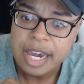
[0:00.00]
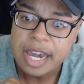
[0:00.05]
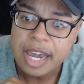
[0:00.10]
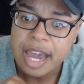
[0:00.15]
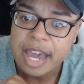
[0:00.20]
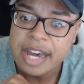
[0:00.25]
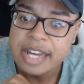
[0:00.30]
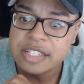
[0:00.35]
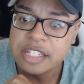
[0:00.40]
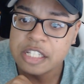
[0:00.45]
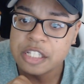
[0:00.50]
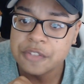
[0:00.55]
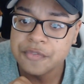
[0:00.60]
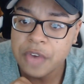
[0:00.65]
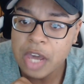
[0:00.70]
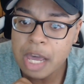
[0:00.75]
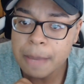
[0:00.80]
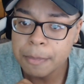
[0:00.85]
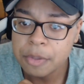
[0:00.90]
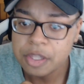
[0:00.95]
As his
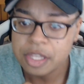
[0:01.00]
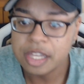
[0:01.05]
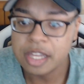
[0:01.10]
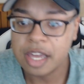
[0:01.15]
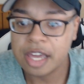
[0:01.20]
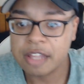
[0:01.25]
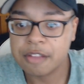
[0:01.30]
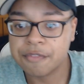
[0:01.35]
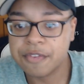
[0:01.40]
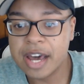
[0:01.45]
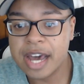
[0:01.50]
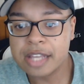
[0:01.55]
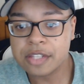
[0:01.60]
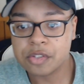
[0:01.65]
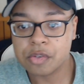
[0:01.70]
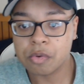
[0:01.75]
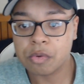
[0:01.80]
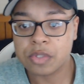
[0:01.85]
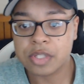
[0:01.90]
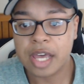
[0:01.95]
family and
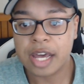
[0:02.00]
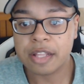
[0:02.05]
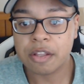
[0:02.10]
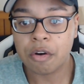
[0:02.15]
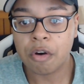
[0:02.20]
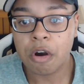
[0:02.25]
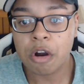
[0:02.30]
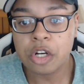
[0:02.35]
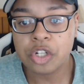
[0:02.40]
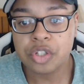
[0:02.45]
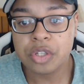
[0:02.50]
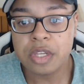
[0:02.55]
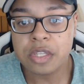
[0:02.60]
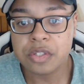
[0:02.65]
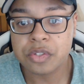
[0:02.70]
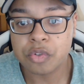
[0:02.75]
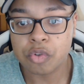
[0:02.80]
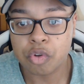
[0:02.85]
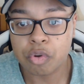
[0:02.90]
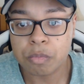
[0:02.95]
vassals had largely
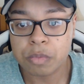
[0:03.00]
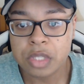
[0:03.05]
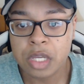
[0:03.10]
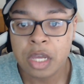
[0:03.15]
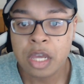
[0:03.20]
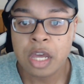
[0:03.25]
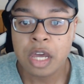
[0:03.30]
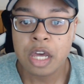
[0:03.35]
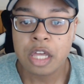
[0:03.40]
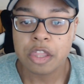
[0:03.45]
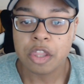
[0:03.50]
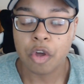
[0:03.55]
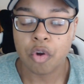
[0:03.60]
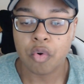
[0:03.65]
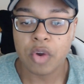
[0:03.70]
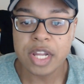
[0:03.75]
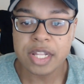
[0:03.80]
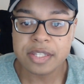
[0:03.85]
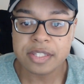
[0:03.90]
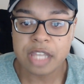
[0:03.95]
assumed, The
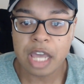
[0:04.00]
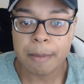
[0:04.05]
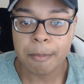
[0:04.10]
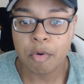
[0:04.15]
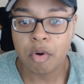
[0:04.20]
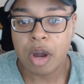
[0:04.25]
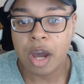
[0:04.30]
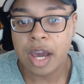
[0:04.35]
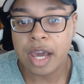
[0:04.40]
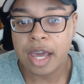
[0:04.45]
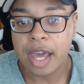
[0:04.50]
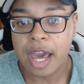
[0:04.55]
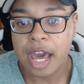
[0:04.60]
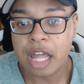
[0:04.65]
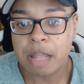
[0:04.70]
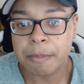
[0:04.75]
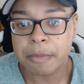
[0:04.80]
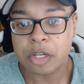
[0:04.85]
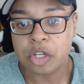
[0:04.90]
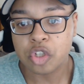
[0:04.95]
great samurai
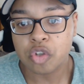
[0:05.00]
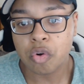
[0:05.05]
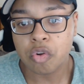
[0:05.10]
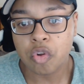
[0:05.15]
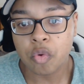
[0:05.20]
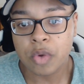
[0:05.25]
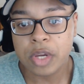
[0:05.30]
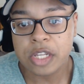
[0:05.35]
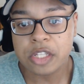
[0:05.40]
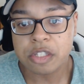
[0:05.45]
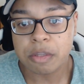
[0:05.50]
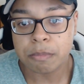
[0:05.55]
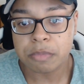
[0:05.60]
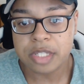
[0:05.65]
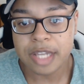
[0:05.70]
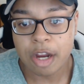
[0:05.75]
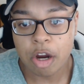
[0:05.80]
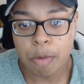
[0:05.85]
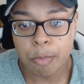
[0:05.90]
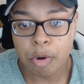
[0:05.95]
had been shouldering some
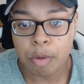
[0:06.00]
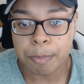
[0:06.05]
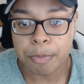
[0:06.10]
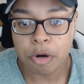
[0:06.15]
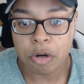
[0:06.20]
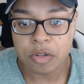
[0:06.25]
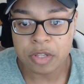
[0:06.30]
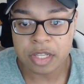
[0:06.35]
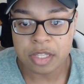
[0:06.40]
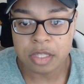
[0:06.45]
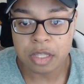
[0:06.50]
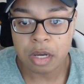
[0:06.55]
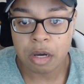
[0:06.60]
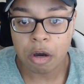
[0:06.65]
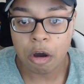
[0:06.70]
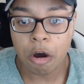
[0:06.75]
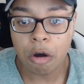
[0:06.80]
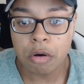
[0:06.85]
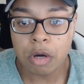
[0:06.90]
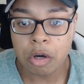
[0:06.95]
terrible burden
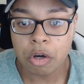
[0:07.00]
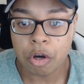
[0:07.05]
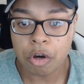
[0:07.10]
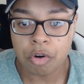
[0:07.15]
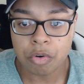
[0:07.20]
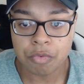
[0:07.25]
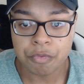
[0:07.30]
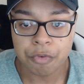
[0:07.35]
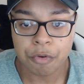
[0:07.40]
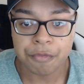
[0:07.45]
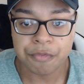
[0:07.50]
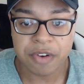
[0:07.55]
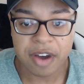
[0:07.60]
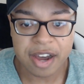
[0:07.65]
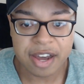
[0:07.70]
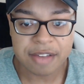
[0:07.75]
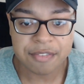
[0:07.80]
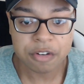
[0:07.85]
all alone for 5